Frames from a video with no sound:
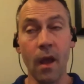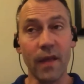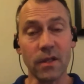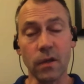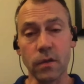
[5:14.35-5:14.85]

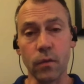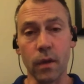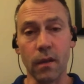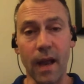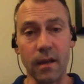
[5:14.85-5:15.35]
That's also where
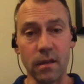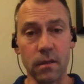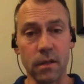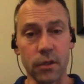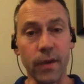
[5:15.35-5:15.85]
a lot of the,
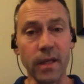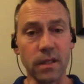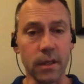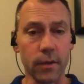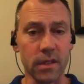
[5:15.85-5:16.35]
the trade
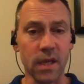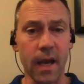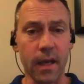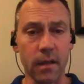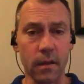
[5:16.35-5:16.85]
secrets
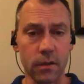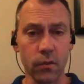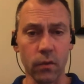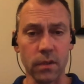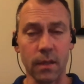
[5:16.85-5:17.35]
hide in the
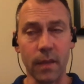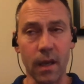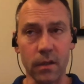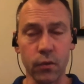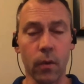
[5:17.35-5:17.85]
tools. I'm not
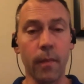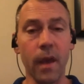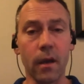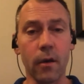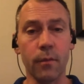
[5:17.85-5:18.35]
a tool
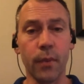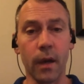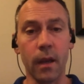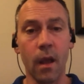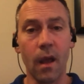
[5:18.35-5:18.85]
maker,
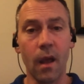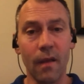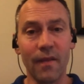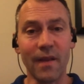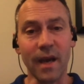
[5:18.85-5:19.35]
but
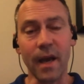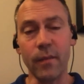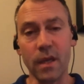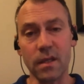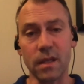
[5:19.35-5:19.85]
the
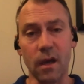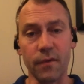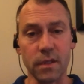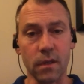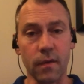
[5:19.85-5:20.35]
diamond itself
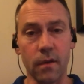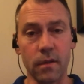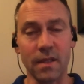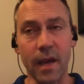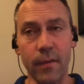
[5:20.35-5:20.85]
is a,
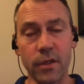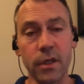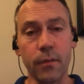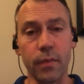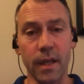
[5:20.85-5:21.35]
the diamond
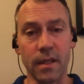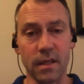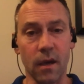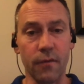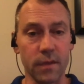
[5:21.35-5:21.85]
chip
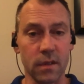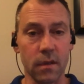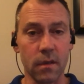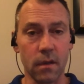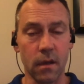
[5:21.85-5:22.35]
itself is
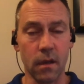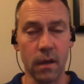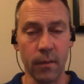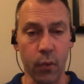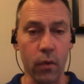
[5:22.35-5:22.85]

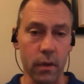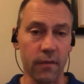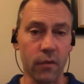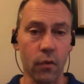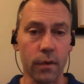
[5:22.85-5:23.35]
important,
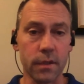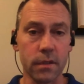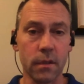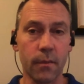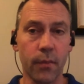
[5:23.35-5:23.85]
of course,
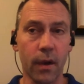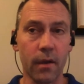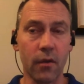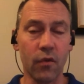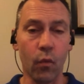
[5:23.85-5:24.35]
but
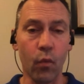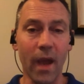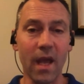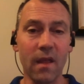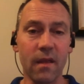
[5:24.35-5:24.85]
the
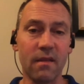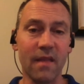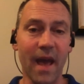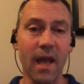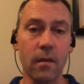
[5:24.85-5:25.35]
way that
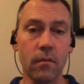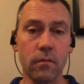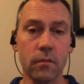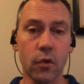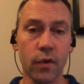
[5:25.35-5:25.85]
that
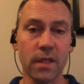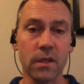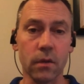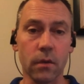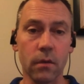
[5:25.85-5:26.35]

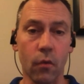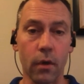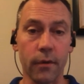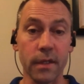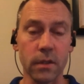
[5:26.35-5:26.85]
crystal or
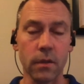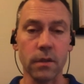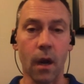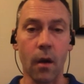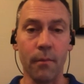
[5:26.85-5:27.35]
crystals
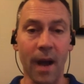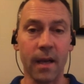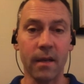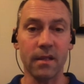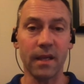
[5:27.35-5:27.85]
are
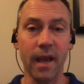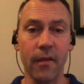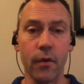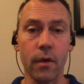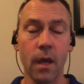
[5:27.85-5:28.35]
bonded
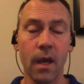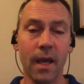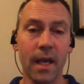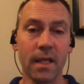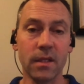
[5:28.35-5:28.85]
together
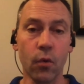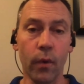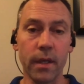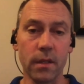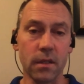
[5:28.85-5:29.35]
is
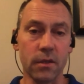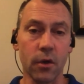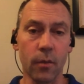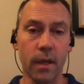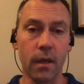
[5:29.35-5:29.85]
going to
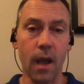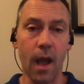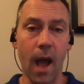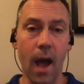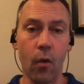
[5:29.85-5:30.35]
determine
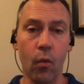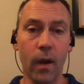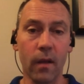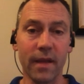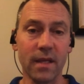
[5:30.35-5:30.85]
how
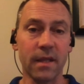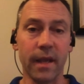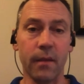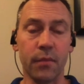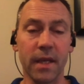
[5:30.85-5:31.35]
well they stay
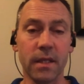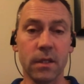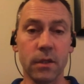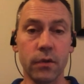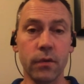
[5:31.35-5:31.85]
in place
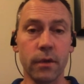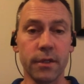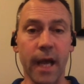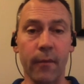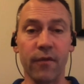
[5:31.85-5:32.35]
to do their
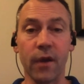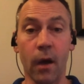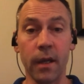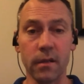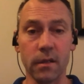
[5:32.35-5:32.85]
job of
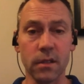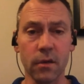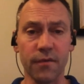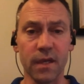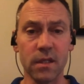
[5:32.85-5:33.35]
cutting the
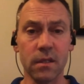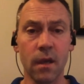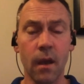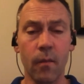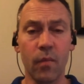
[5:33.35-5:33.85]
surface
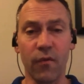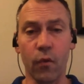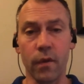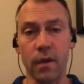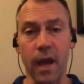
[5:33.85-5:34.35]

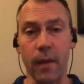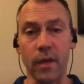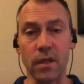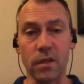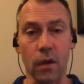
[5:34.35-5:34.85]
before the diamond
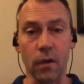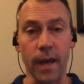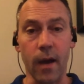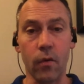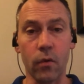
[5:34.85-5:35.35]
is dulled
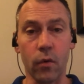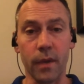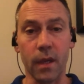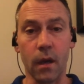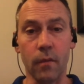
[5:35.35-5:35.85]
out or
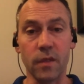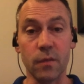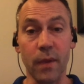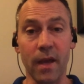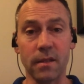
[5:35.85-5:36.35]
becomes
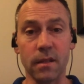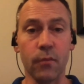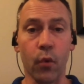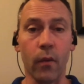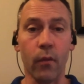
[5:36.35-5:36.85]
spent to the
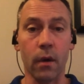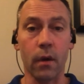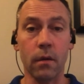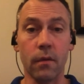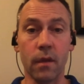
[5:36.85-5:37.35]
point
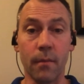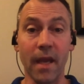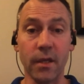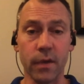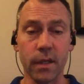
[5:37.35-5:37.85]
where the
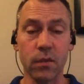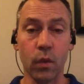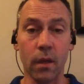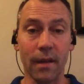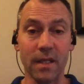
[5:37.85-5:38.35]
matrix
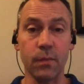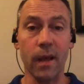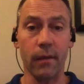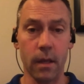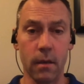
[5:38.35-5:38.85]
will
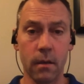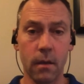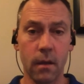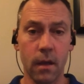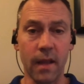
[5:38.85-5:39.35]
expel it.
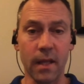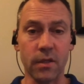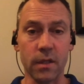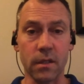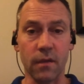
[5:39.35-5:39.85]
And that's
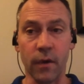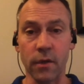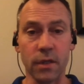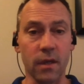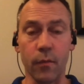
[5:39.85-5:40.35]
just a
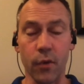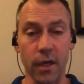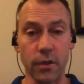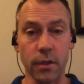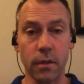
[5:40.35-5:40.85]
function of
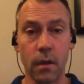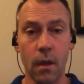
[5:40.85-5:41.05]
abrasion.